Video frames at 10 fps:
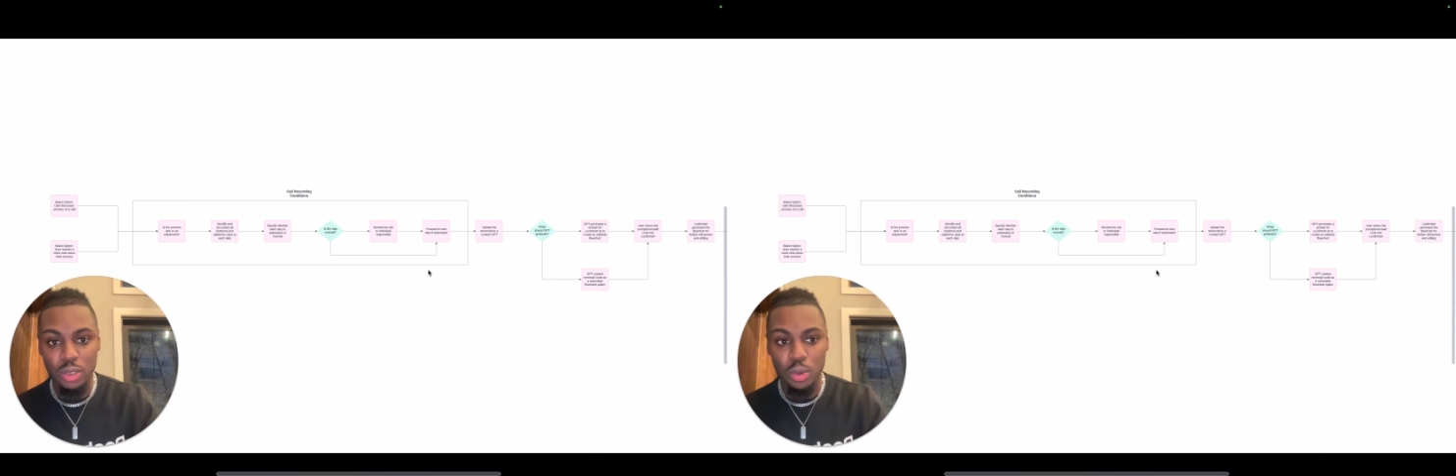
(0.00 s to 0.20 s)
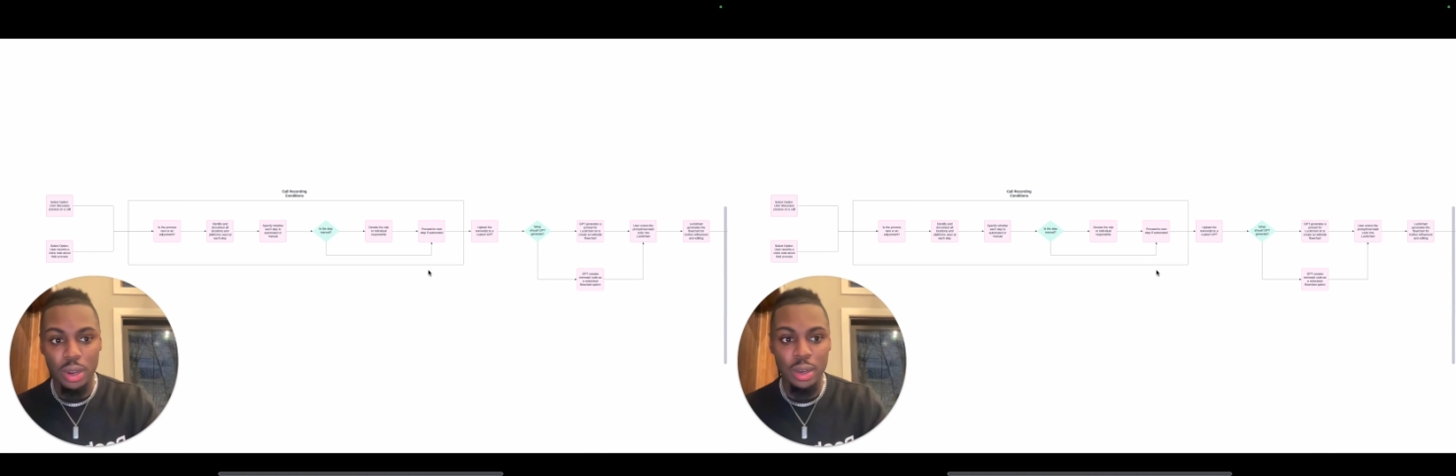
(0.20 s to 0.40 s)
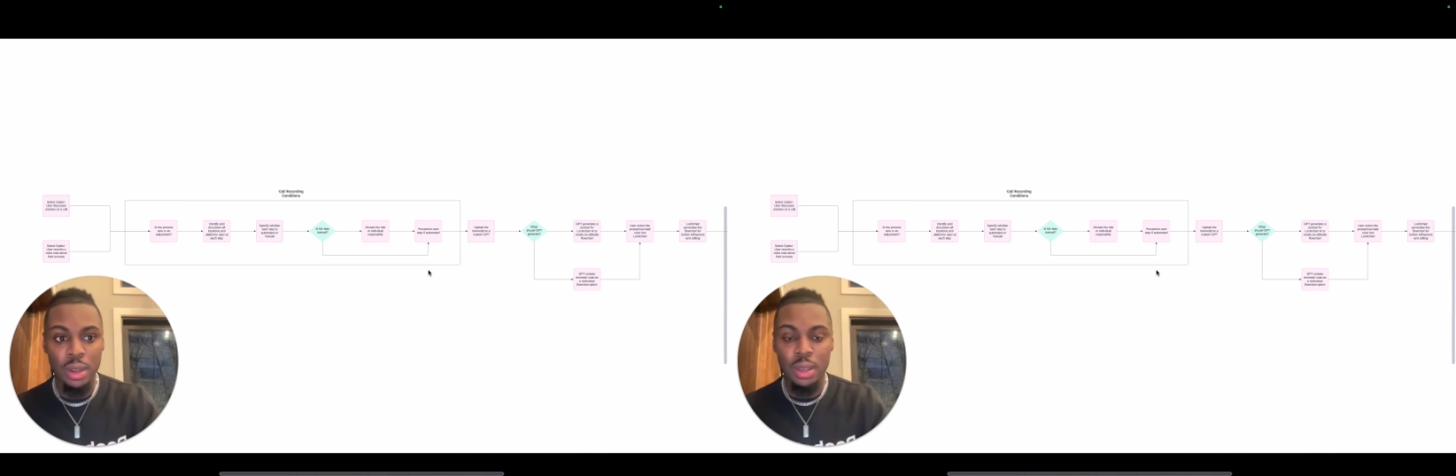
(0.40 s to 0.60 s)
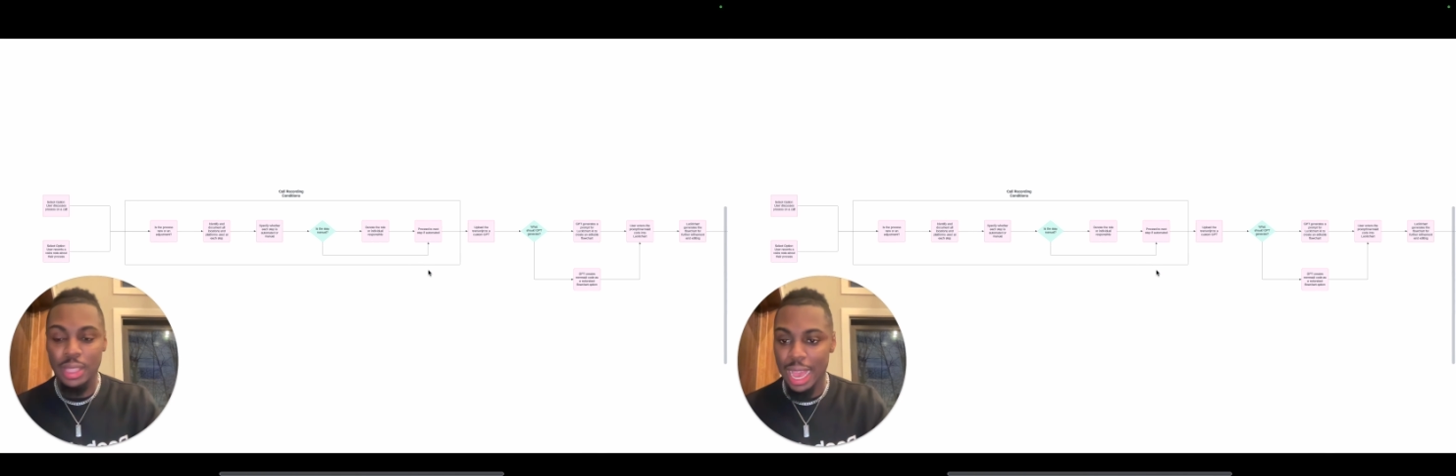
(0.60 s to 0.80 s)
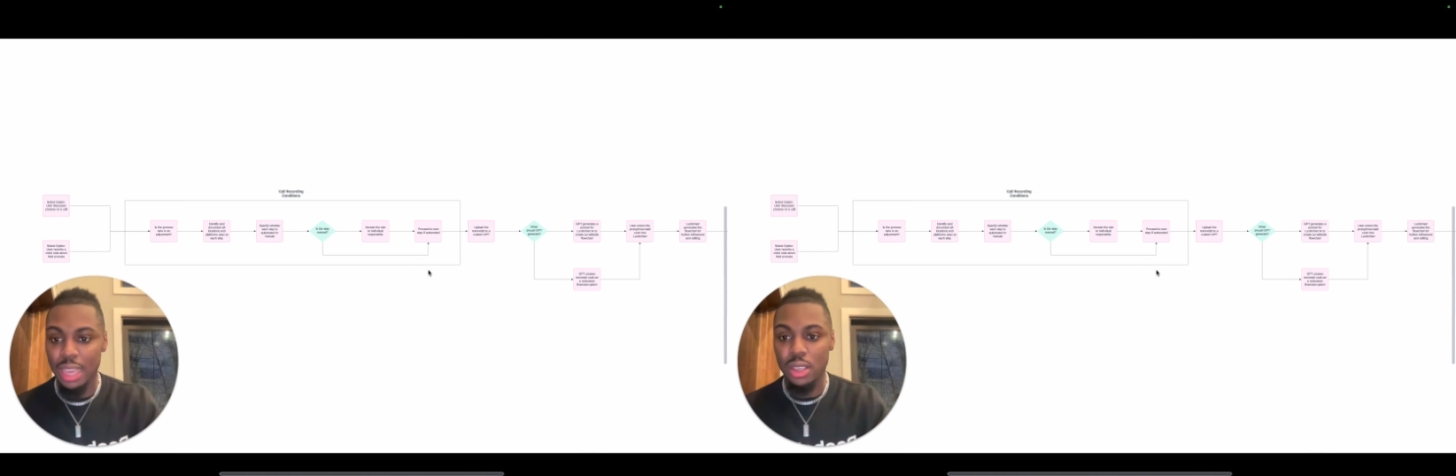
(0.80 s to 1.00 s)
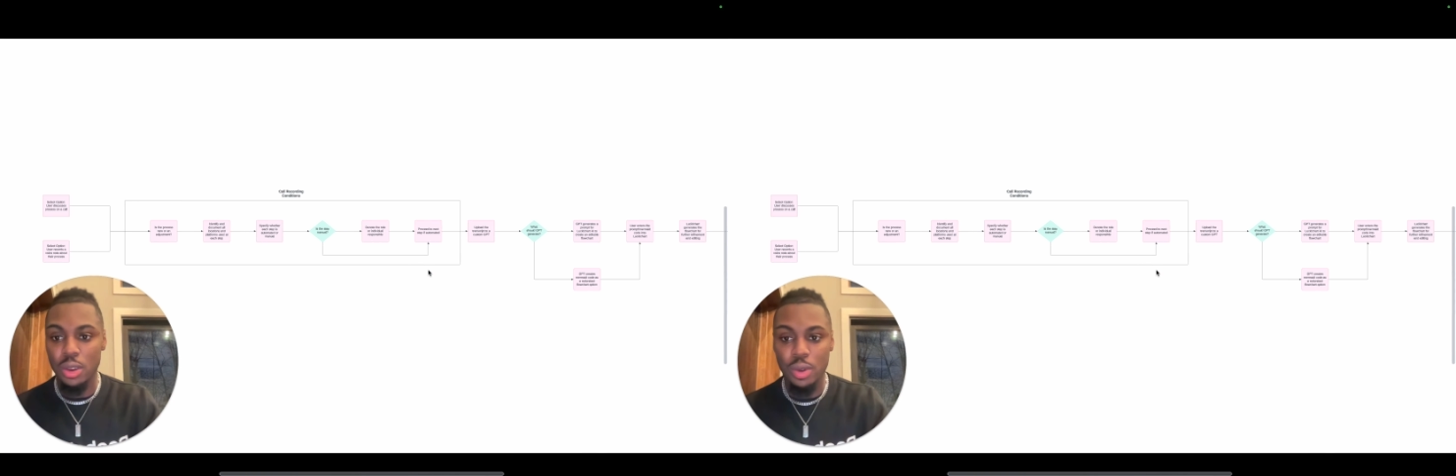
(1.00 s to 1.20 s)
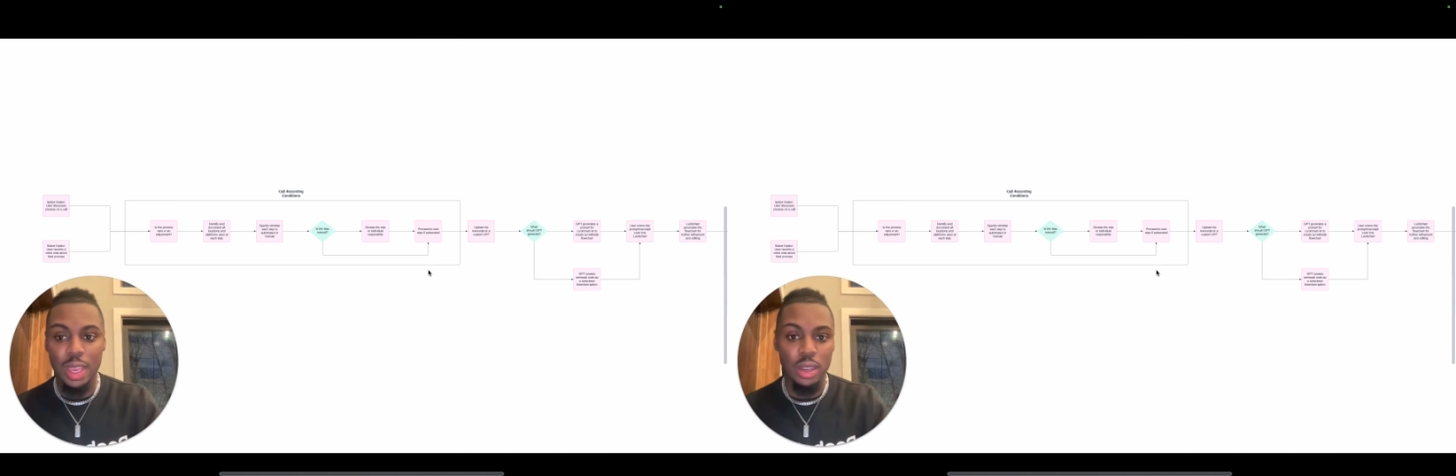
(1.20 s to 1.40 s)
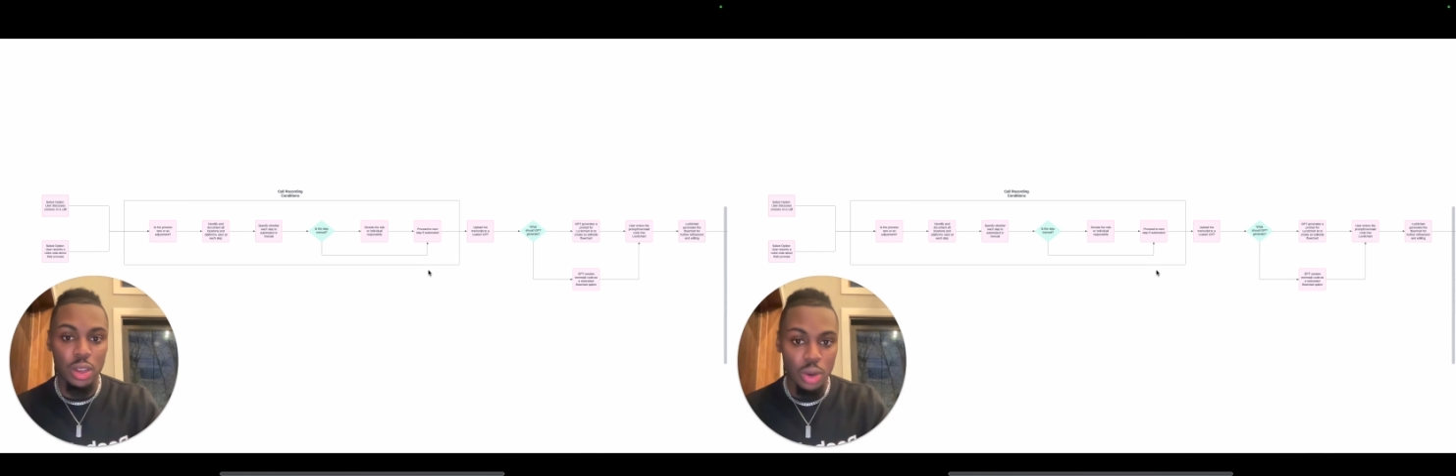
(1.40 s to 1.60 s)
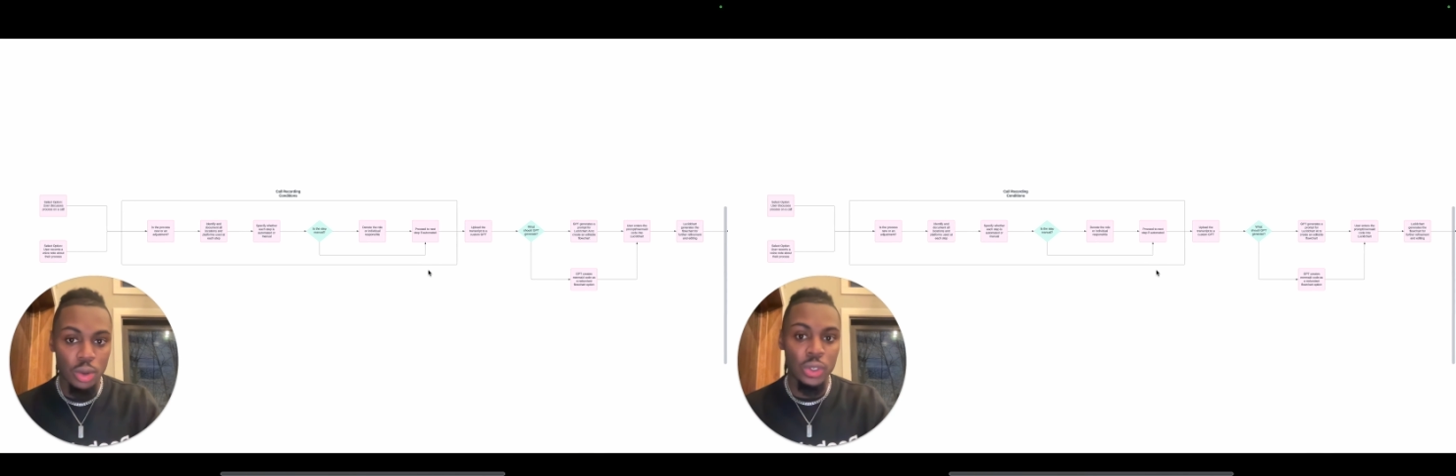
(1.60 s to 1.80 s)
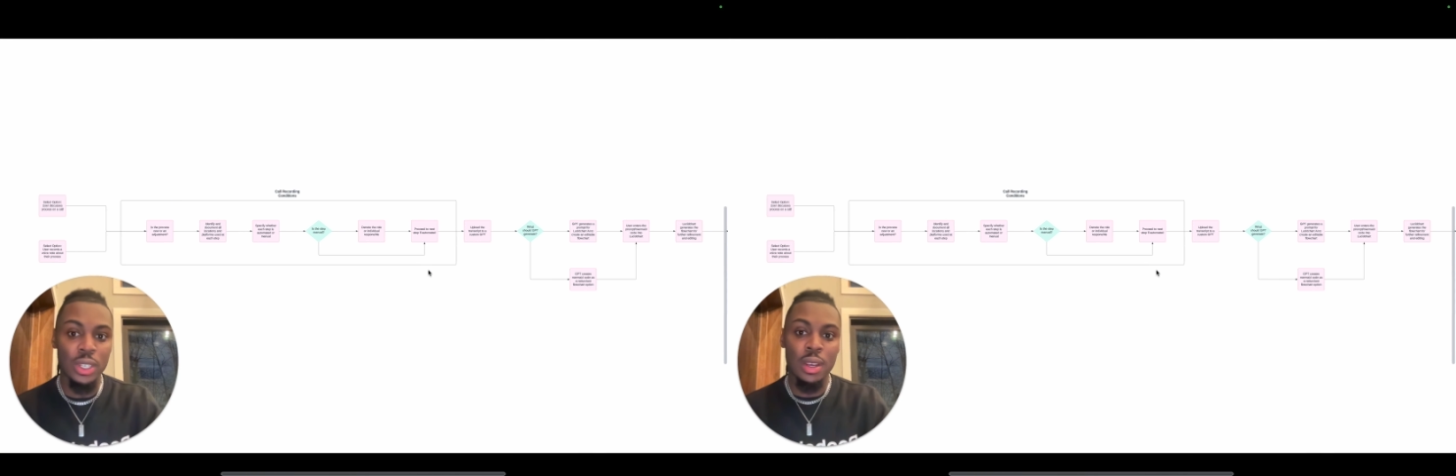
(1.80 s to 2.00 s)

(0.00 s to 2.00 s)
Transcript: one that you can use